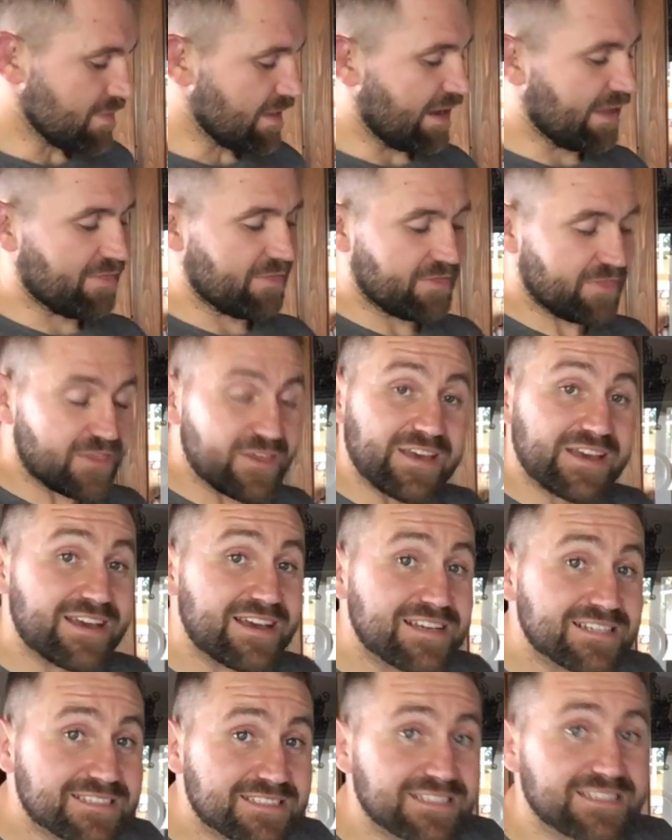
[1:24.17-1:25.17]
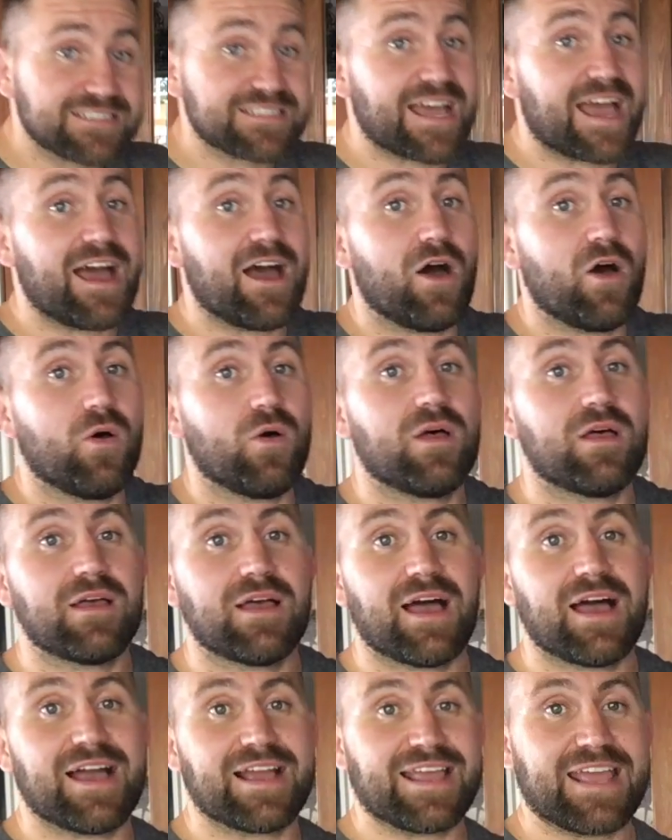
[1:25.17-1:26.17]
and this is how
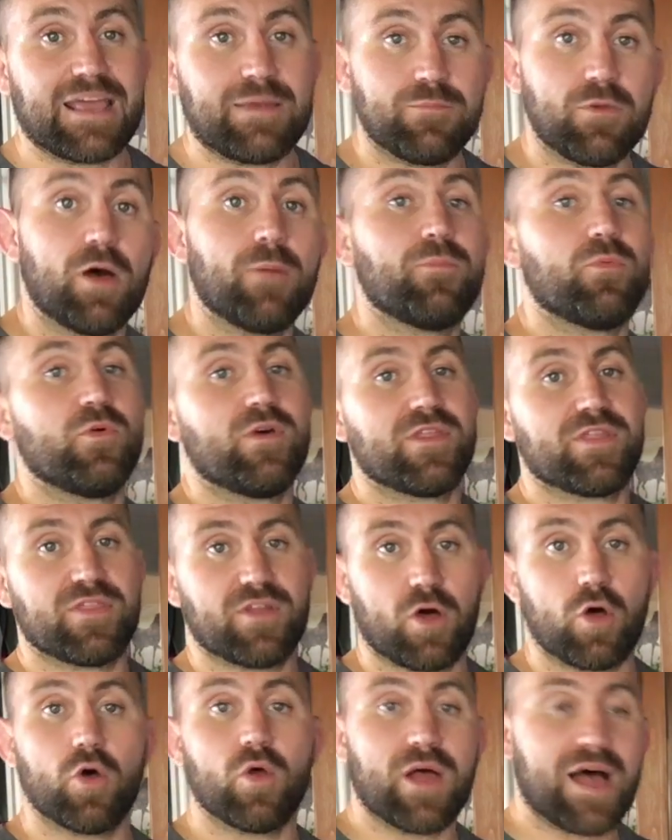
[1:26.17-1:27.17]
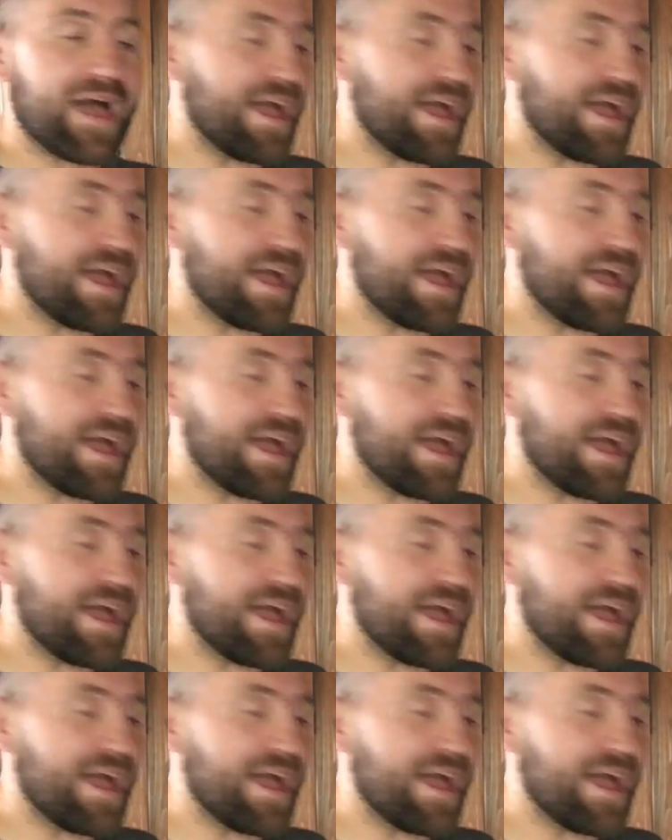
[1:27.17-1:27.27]
I came up with the whole